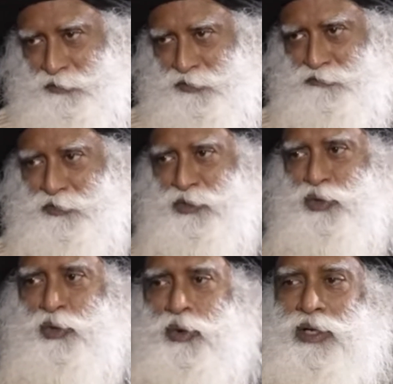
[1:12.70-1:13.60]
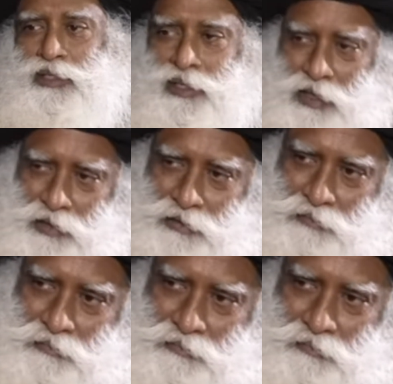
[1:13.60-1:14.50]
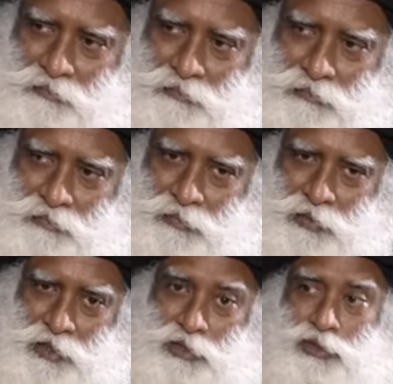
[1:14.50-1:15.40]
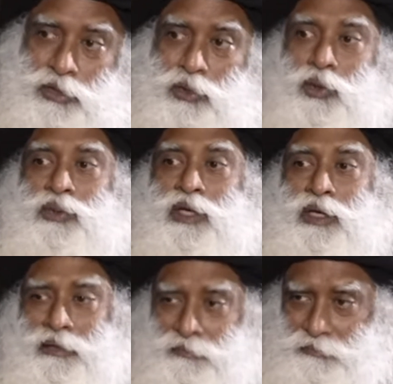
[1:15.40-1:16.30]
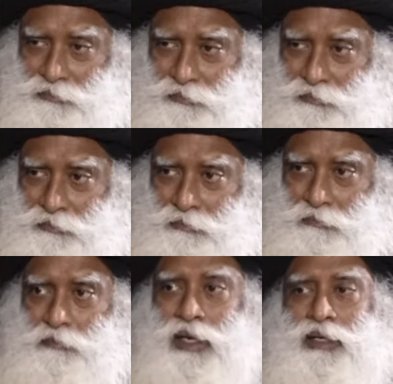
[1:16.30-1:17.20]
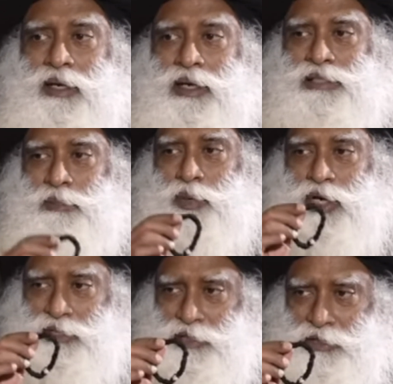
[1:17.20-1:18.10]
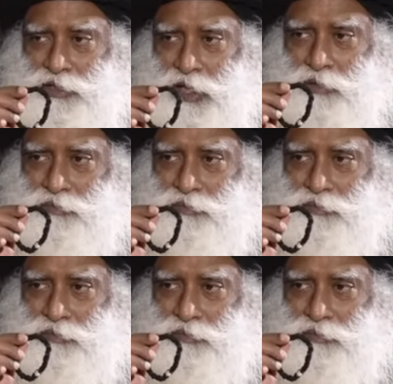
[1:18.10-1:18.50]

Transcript: between no and thing. It is a no thing, but it has a presence now.